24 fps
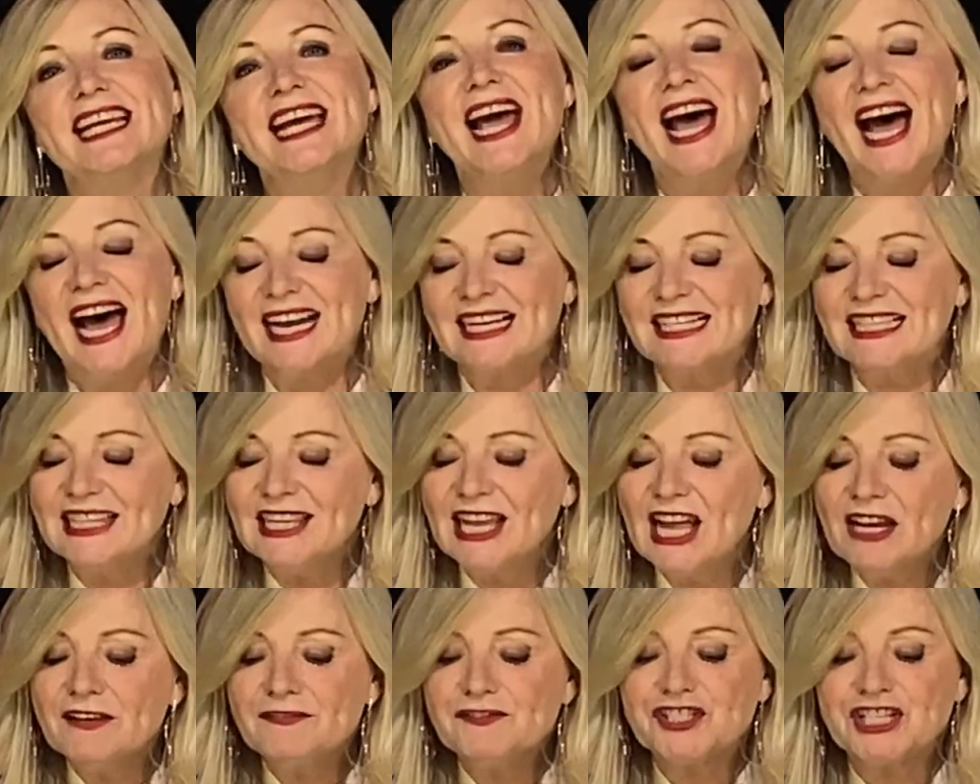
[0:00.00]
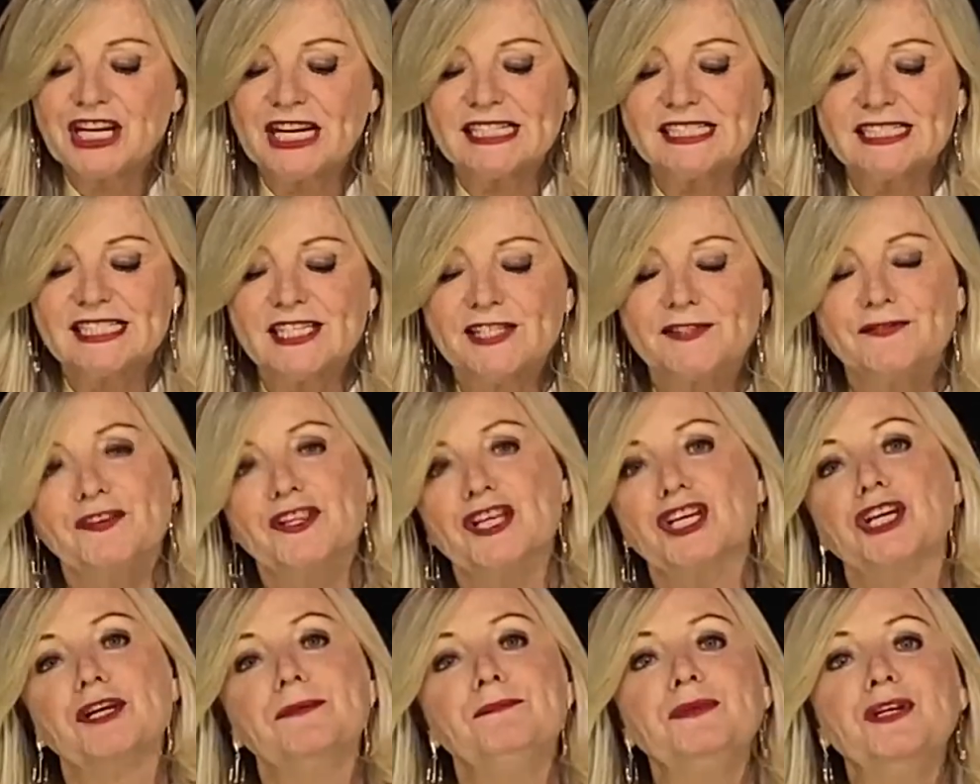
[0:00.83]
and life chances for the
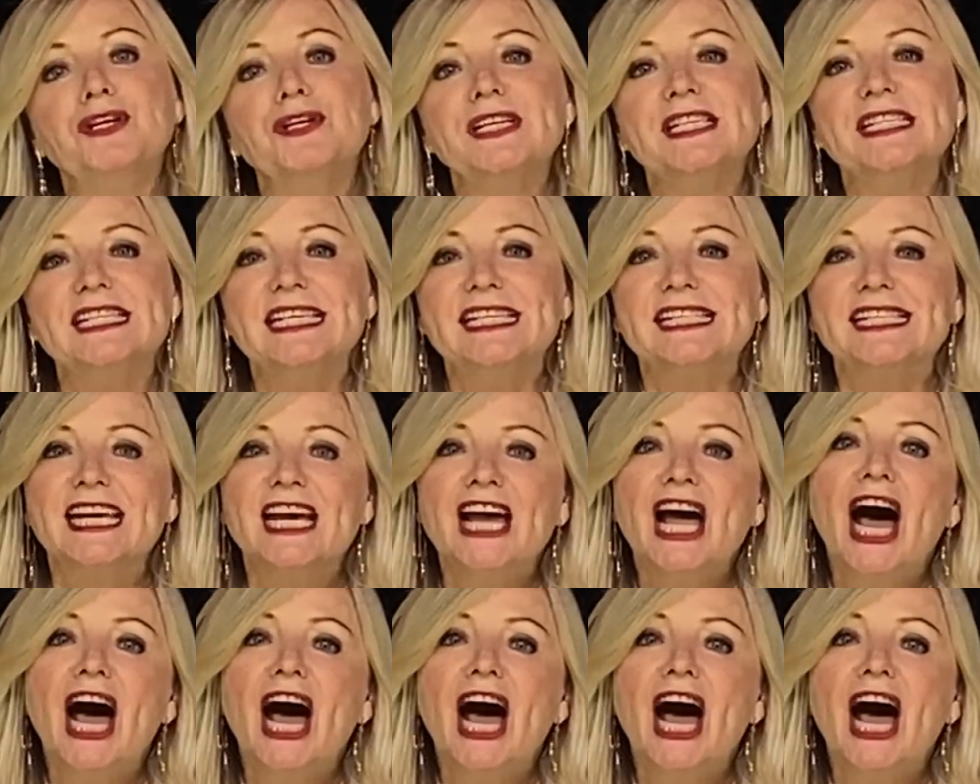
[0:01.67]
communities